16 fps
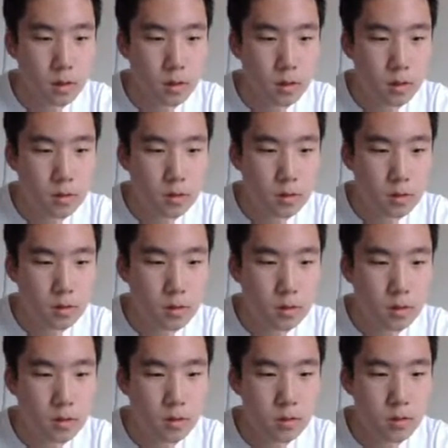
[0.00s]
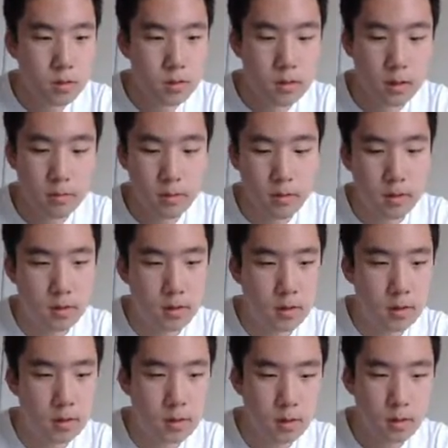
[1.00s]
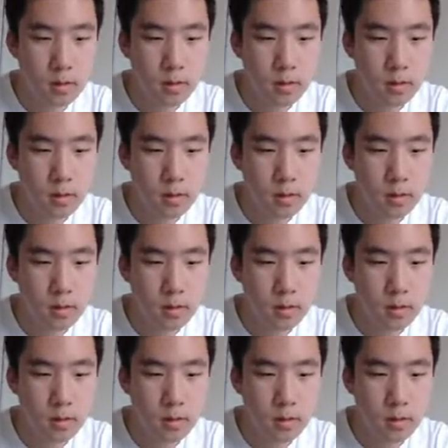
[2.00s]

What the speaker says: And so we do the same thing here again.